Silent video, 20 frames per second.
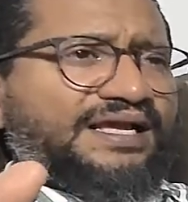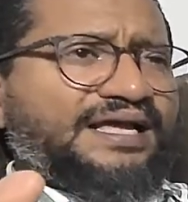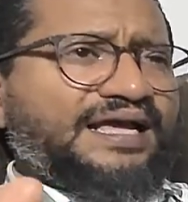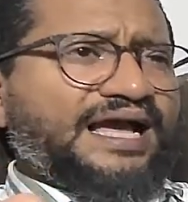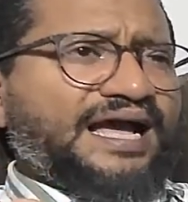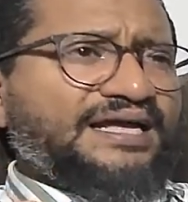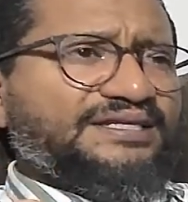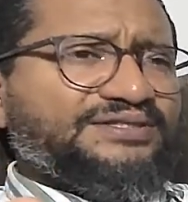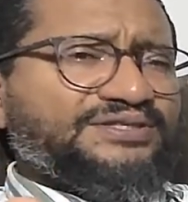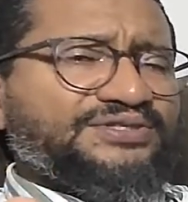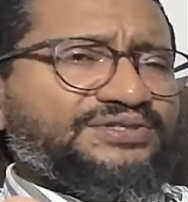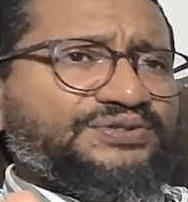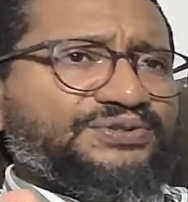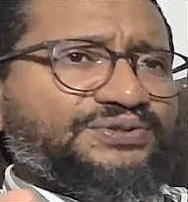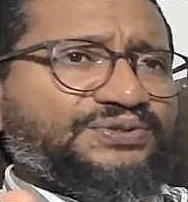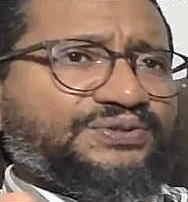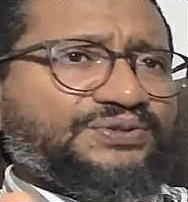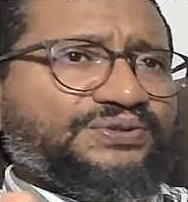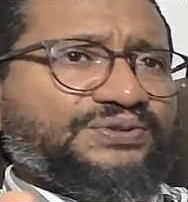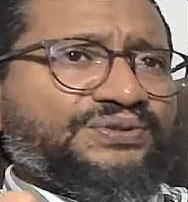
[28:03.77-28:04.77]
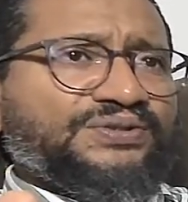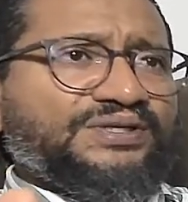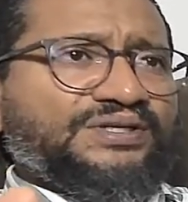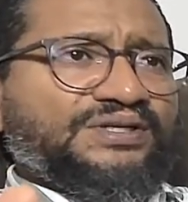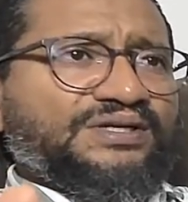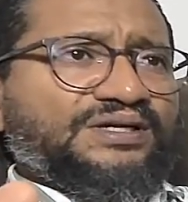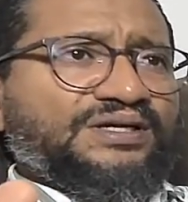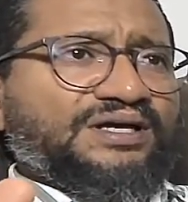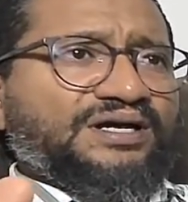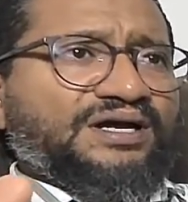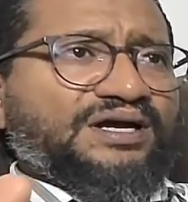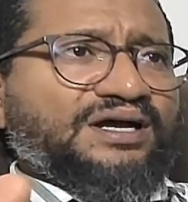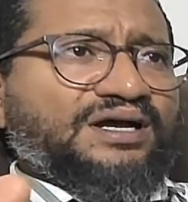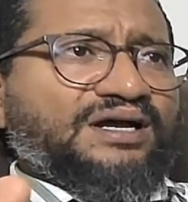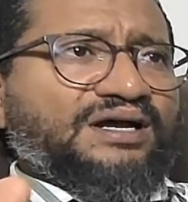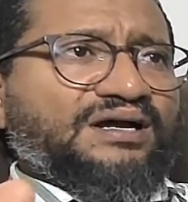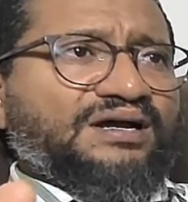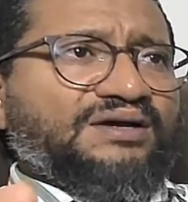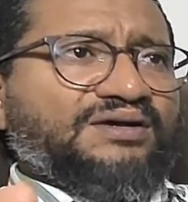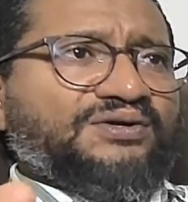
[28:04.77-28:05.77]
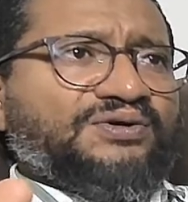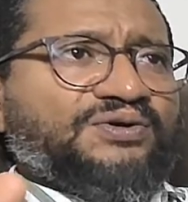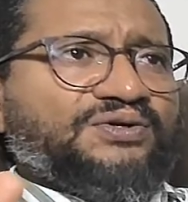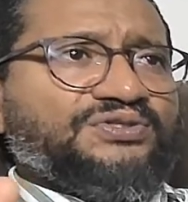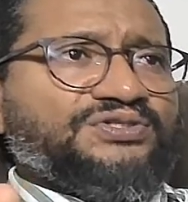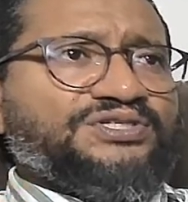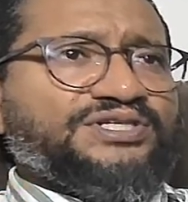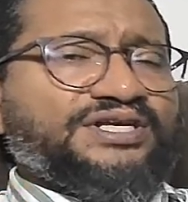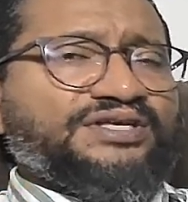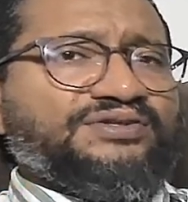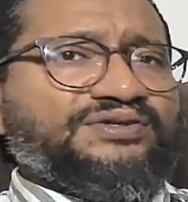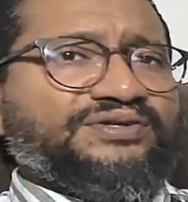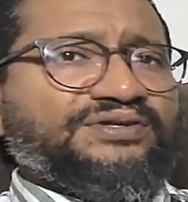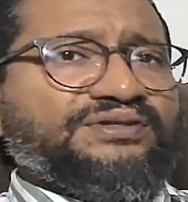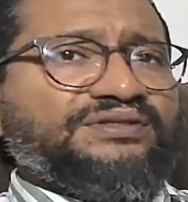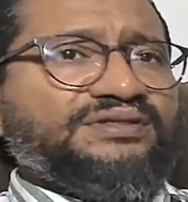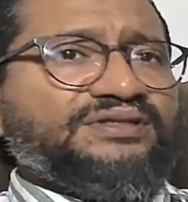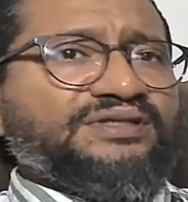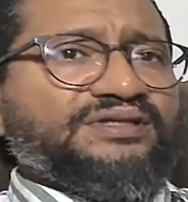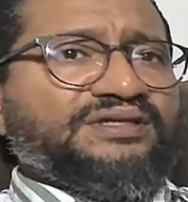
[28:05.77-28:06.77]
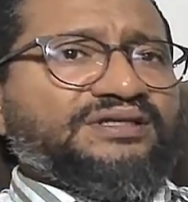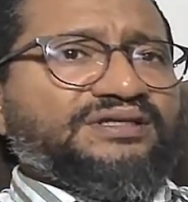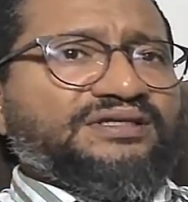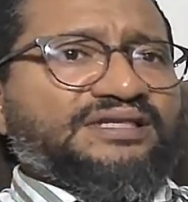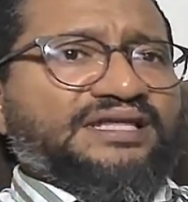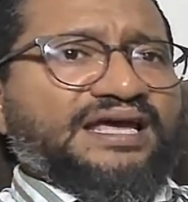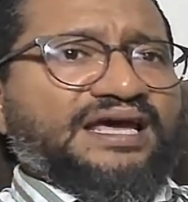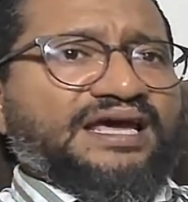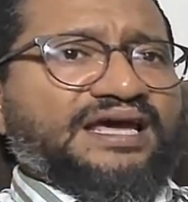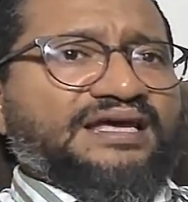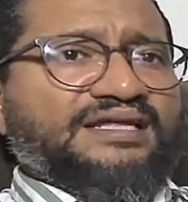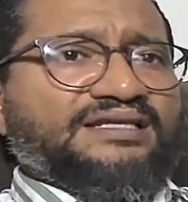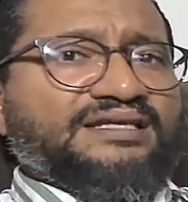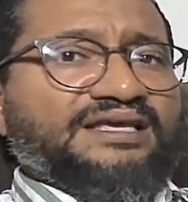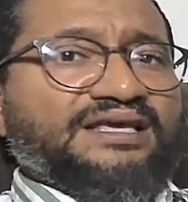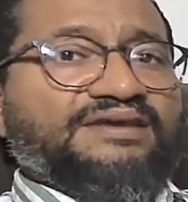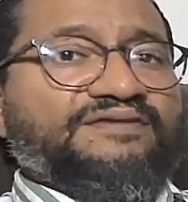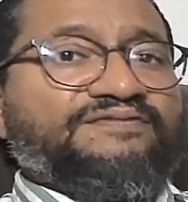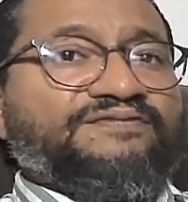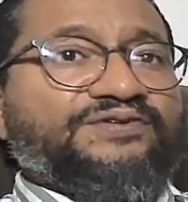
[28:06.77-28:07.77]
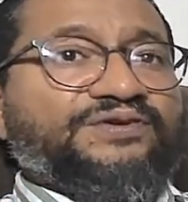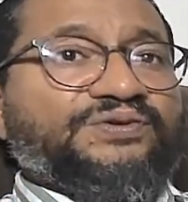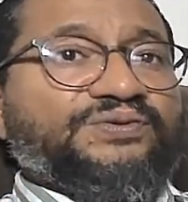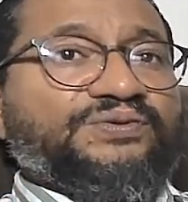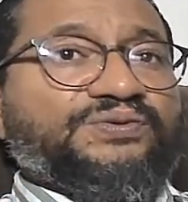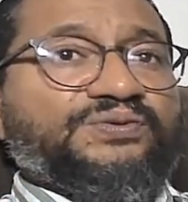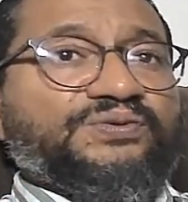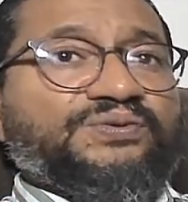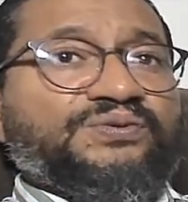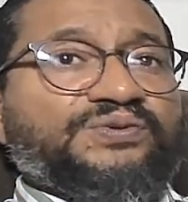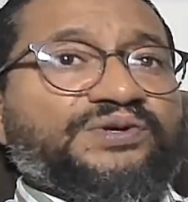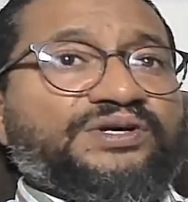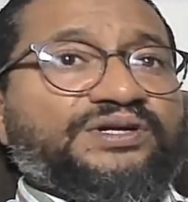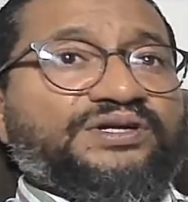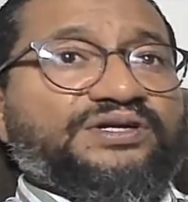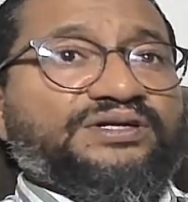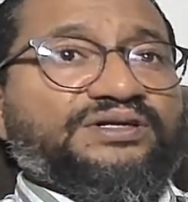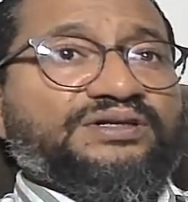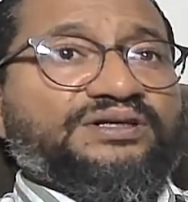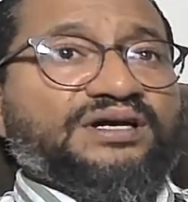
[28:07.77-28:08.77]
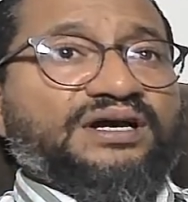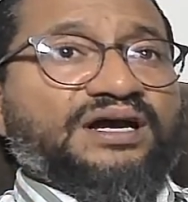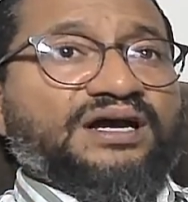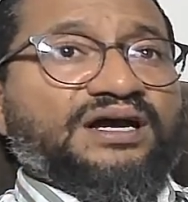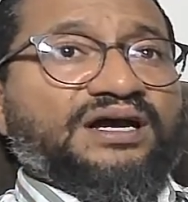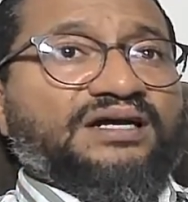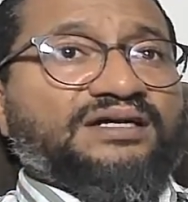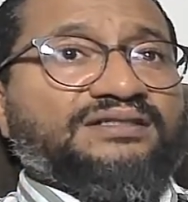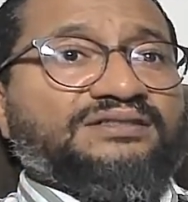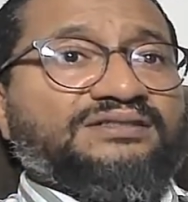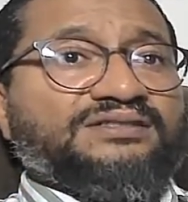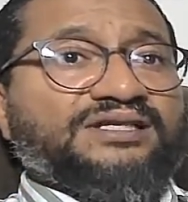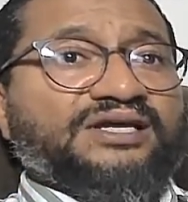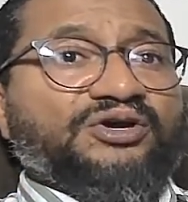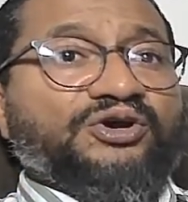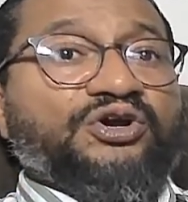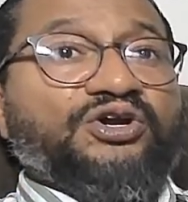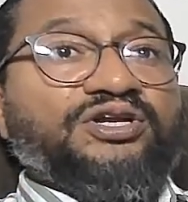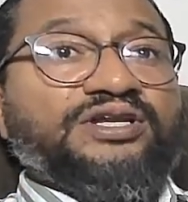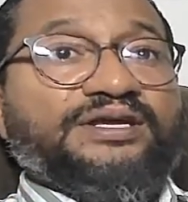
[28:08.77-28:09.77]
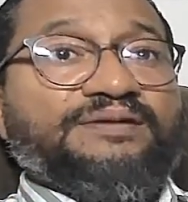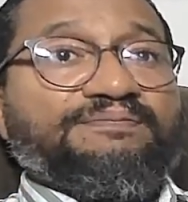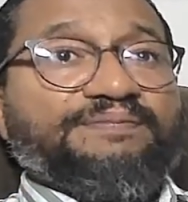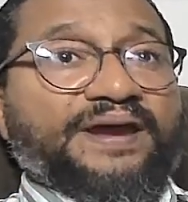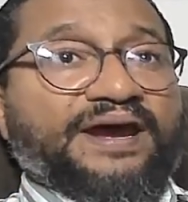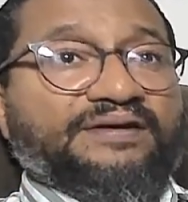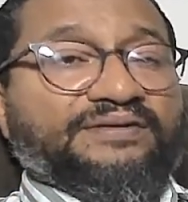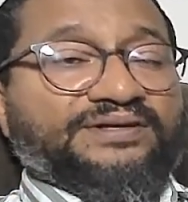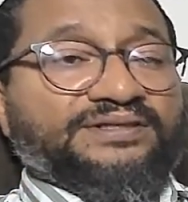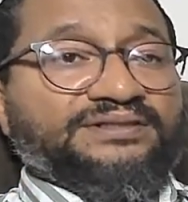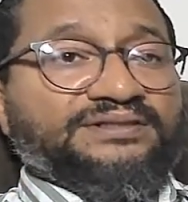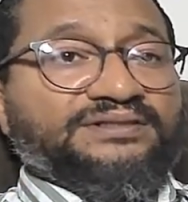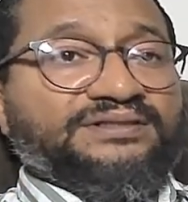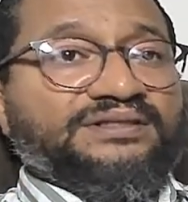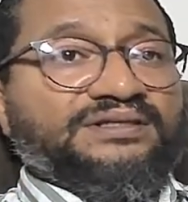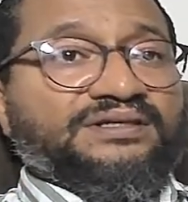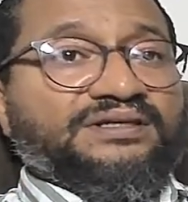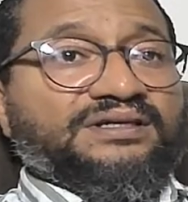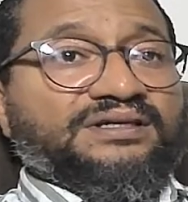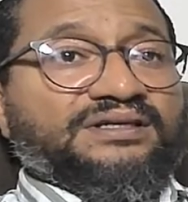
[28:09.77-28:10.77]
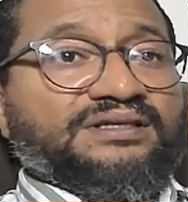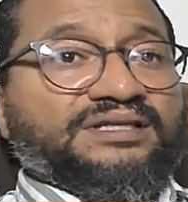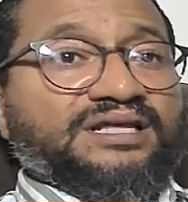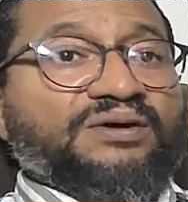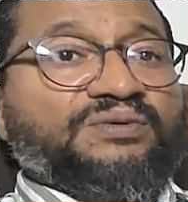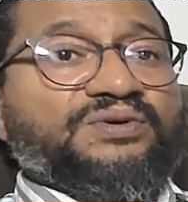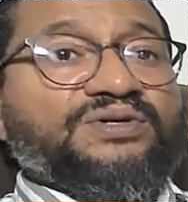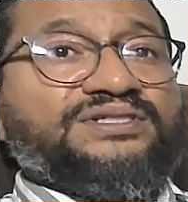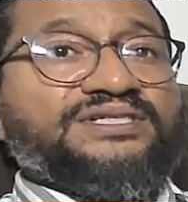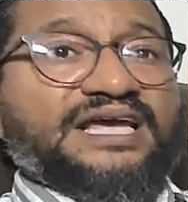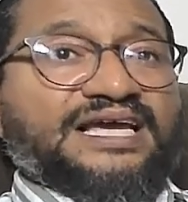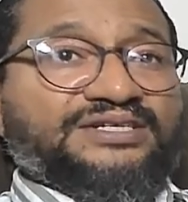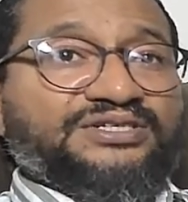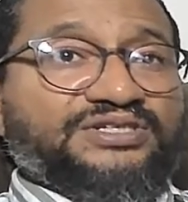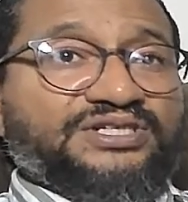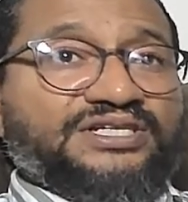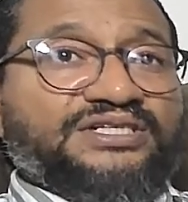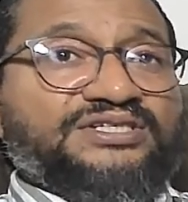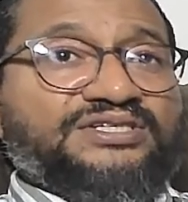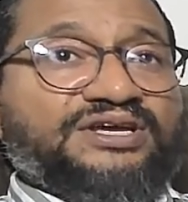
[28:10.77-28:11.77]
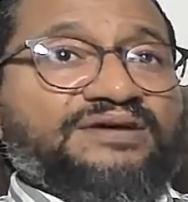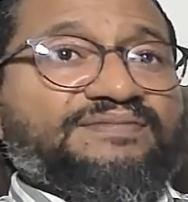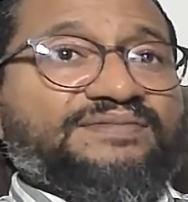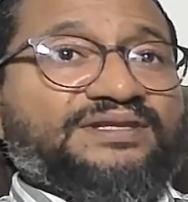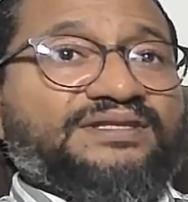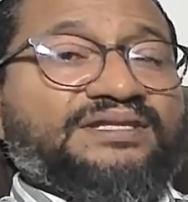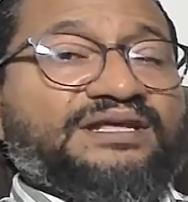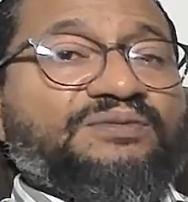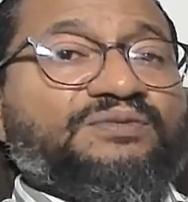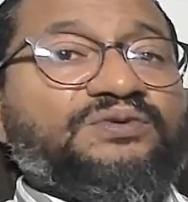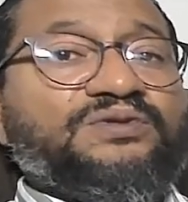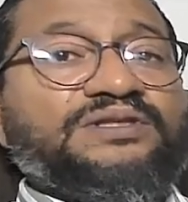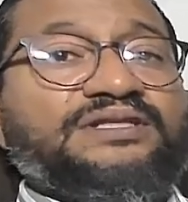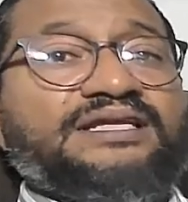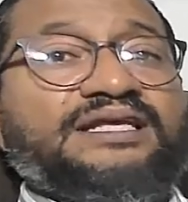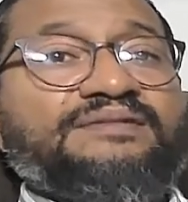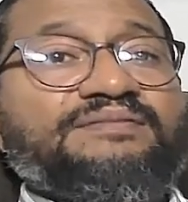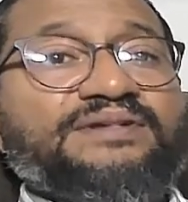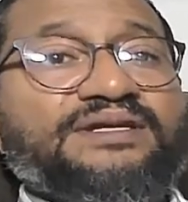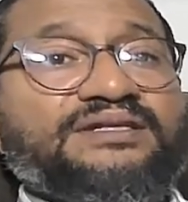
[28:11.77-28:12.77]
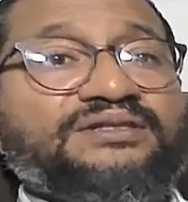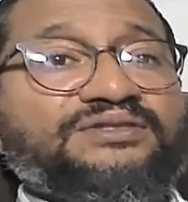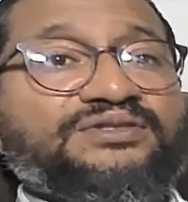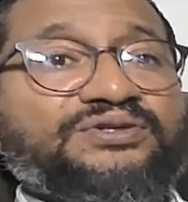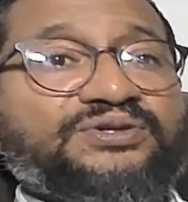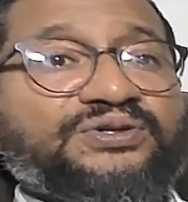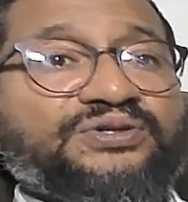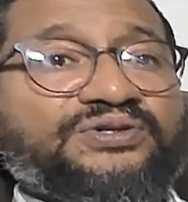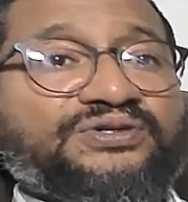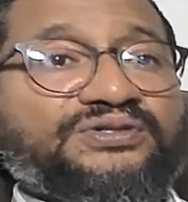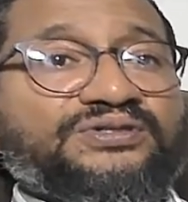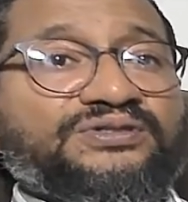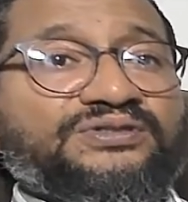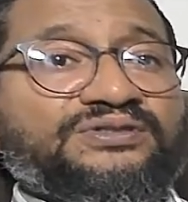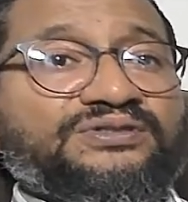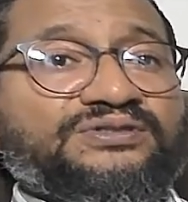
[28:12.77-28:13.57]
got to consider that if you were an early parent, that was actually something that would limit your